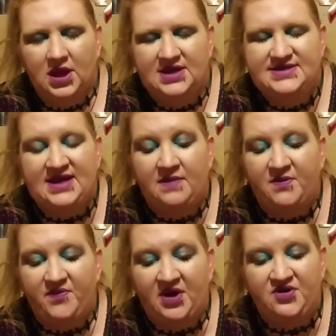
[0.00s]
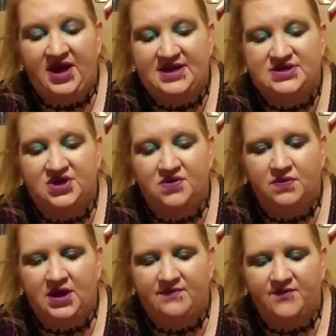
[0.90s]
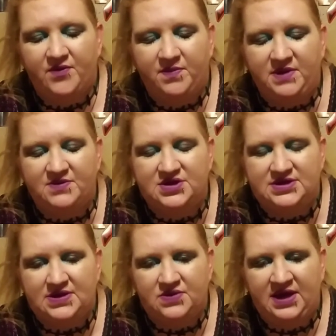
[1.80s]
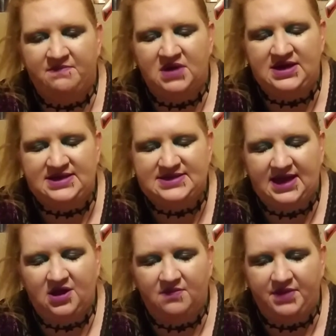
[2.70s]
set up a foundation or whatever for people to donate money to help